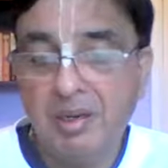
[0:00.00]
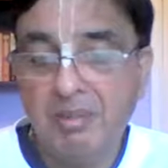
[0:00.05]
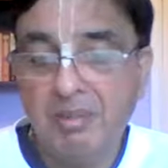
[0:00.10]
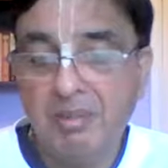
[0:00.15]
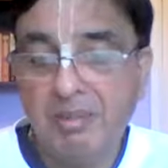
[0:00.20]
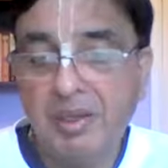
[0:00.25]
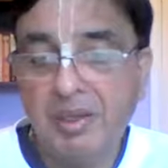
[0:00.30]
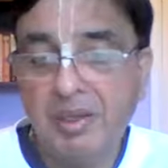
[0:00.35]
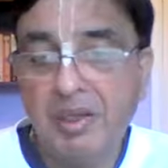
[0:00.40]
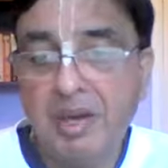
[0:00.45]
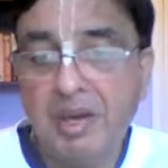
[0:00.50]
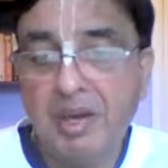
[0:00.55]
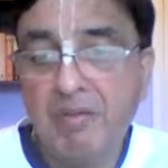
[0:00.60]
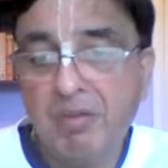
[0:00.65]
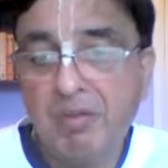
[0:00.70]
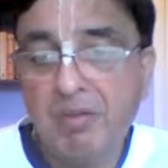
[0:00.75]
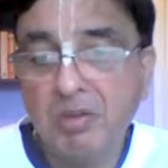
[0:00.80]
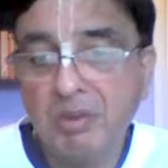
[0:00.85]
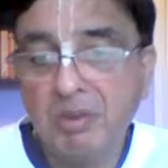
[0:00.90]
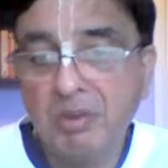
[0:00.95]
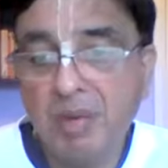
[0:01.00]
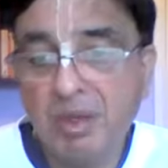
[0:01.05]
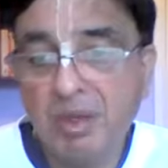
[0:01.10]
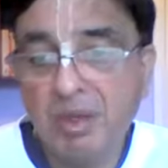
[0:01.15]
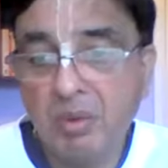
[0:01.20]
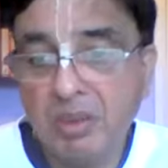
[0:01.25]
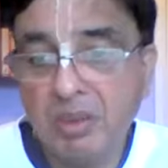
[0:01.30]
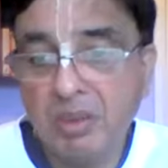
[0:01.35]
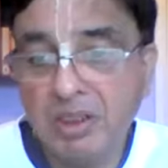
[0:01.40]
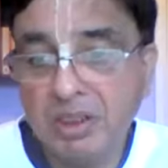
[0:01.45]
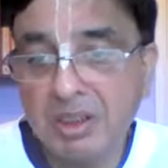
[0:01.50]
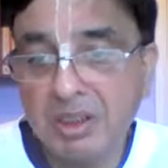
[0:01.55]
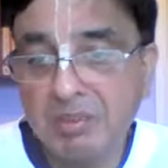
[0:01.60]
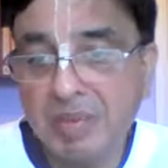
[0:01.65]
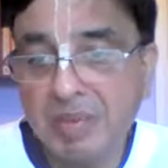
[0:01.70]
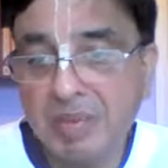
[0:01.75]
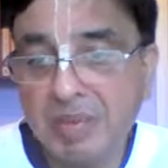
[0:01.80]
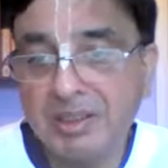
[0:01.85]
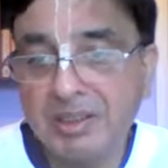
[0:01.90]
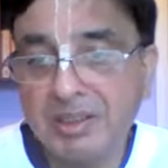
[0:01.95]
being influenced by goodness,
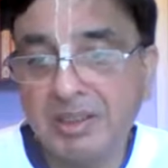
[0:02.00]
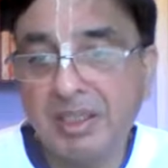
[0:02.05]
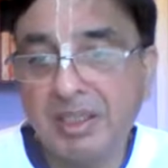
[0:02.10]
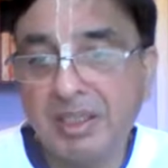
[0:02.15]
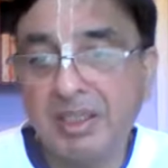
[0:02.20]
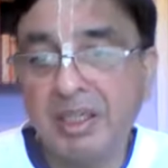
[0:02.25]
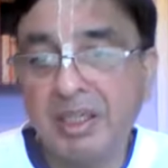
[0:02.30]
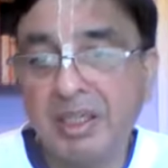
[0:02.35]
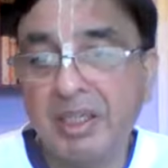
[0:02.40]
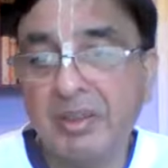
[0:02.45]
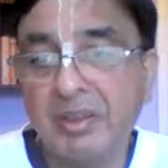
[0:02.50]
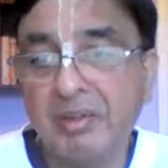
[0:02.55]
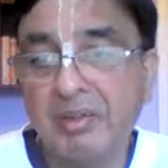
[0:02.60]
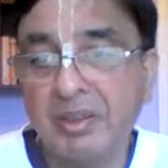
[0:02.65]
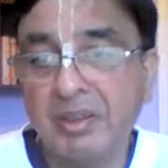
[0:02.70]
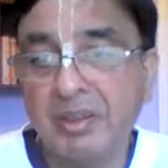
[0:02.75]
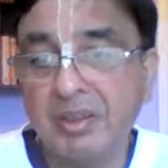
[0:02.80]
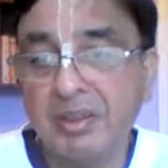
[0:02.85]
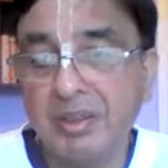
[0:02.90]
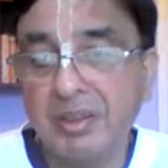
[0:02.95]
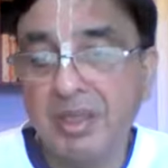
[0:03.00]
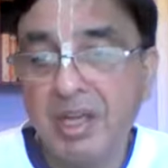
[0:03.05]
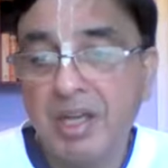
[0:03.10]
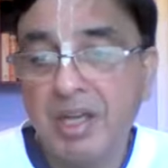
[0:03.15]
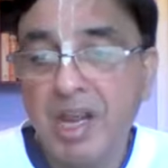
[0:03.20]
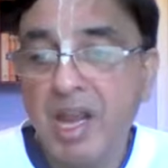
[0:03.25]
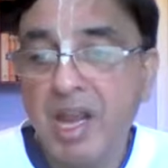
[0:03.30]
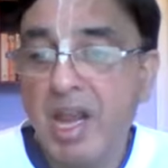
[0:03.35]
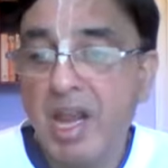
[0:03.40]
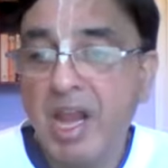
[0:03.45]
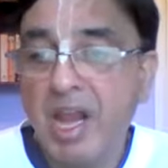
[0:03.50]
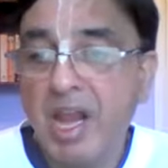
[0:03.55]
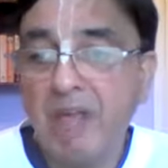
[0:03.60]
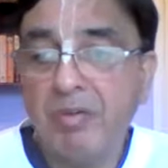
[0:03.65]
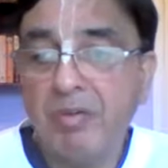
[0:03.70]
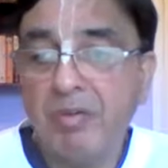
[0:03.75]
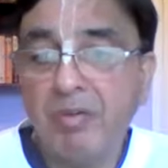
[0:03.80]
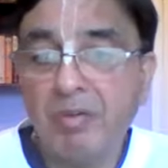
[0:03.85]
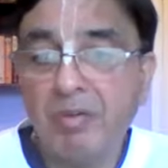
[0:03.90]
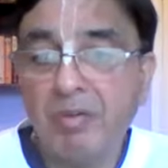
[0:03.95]
passion, and ignorance.
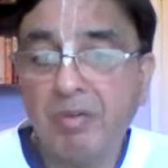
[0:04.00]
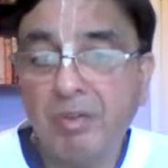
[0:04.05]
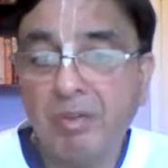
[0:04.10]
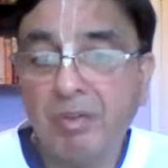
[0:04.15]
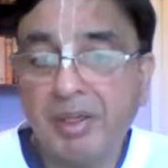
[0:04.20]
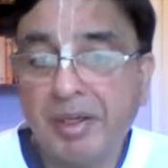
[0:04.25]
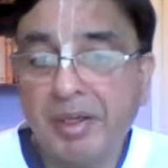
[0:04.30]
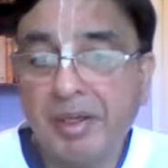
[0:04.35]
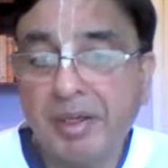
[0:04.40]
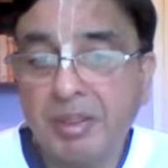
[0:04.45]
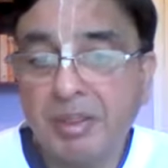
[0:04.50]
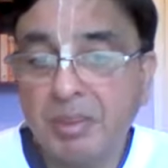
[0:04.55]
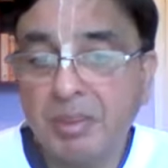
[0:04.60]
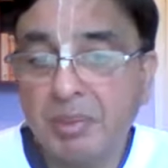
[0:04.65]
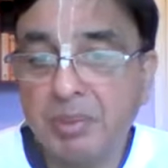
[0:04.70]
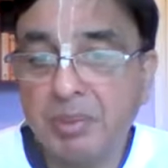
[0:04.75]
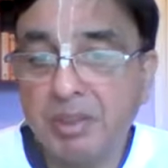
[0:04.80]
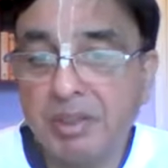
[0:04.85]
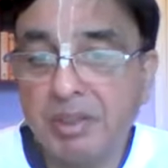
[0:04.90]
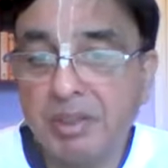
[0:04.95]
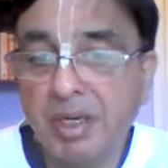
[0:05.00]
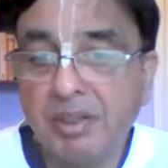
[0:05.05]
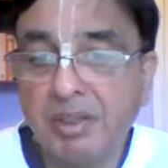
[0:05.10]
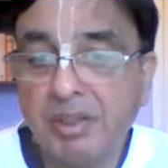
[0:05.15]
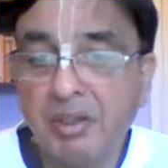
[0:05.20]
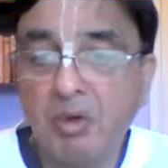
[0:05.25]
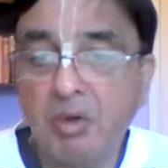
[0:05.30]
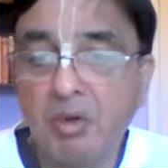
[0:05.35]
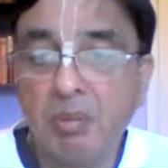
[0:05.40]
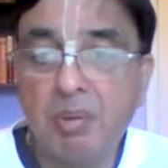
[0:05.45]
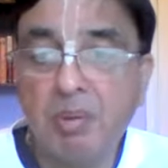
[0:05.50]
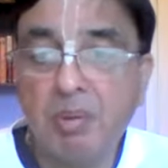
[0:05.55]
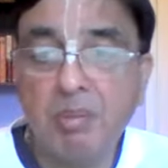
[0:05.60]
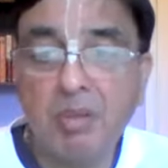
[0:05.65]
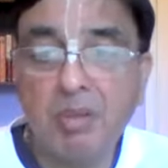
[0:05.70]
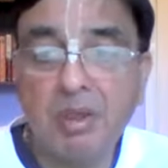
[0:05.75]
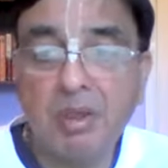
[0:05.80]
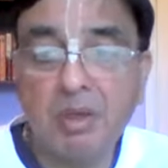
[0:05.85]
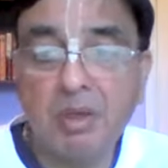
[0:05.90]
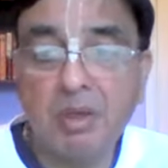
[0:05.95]
Everyone from the greatest personality, Lord
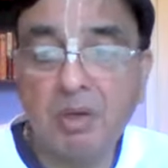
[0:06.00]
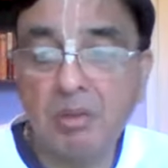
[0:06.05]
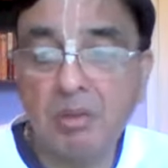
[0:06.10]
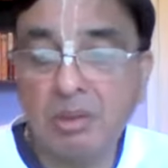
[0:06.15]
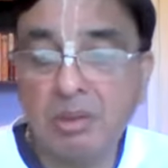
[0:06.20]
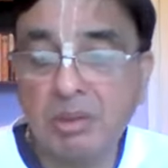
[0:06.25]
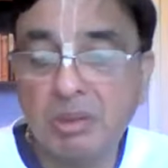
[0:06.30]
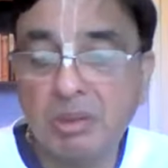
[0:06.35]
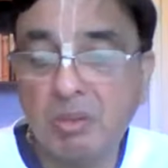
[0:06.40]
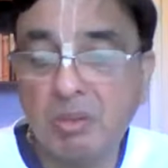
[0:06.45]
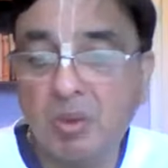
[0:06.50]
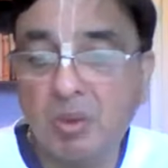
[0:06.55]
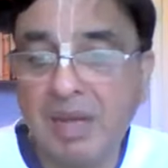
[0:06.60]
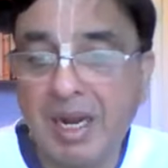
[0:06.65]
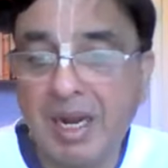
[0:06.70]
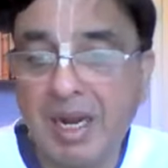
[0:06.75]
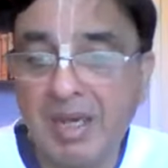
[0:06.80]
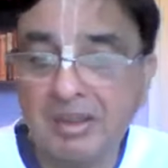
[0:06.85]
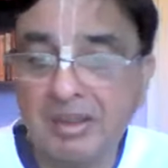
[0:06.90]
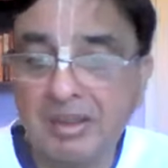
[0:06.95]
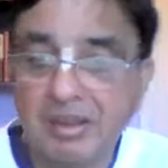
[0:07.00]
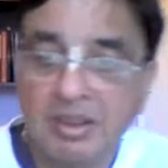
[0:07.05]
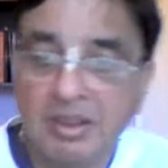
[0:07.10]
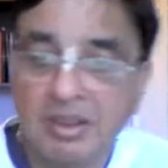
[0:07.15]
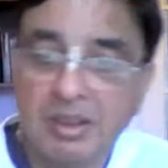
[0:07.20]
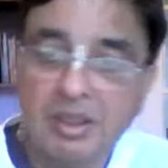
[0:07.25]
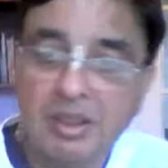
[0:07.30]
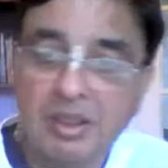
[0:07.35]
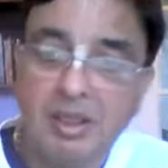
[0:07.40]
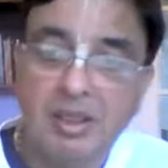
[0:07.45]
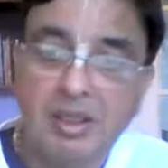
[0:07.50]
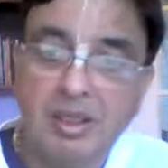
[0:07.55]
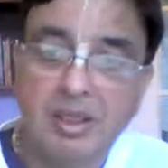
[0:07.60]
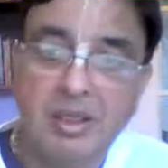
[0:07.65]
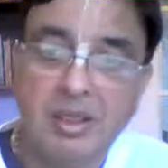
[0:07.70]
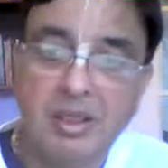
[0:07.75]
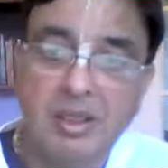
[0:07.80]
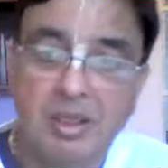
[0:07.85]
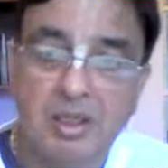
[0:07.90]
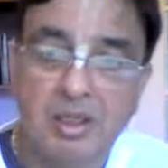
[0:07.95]
Brahma, down to the small ant,
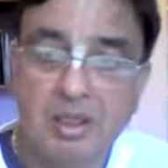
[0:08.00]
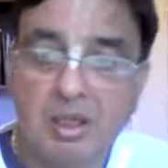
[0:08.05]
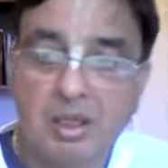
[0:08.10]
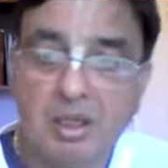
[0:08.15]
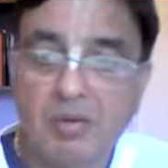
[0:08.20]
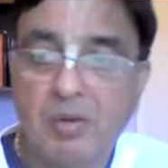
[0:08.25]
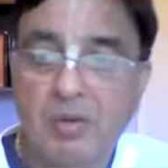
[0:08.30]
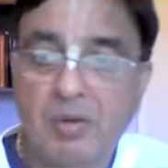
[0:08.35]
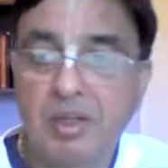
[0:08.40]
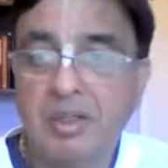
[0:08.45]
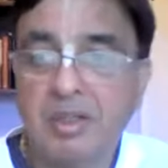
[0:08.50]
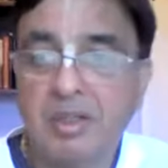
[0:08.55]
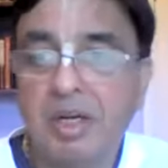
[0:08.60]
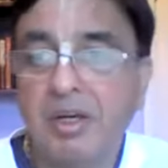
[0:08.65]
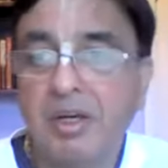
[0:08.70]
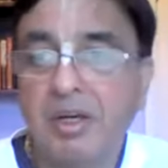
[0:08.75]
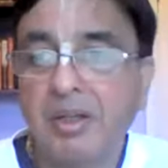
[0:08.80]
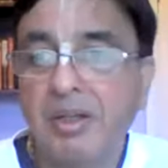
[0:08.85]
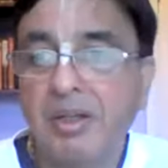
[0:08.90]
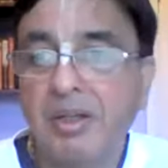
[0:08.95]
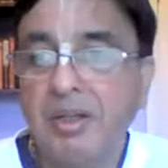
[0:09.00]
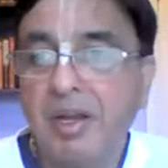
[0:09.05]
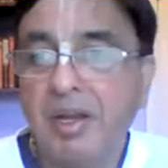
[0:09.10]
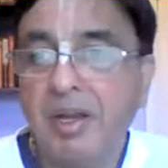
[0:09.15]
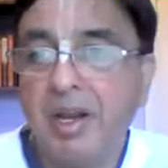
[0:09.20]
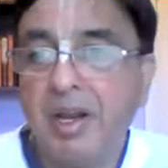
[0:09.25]
works under the